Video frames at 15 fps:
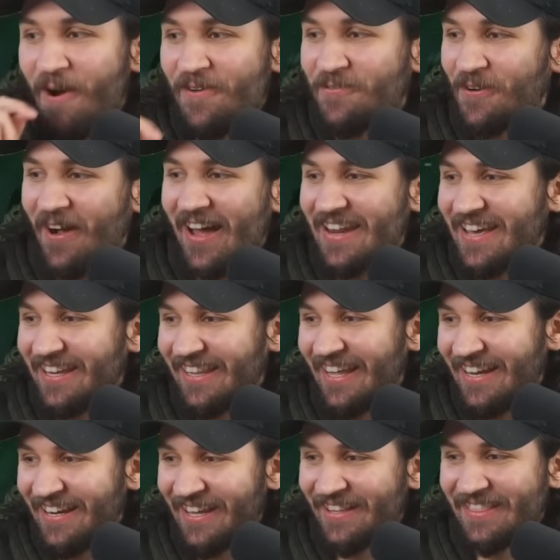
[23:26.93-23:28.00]
I forgot he had
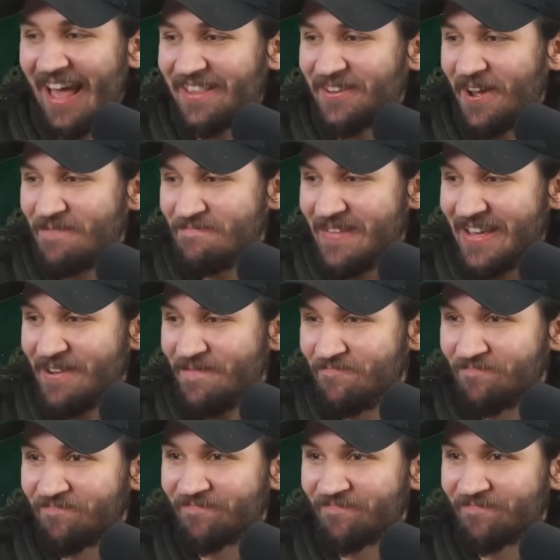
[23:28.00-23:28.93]
Lightning. That's on me.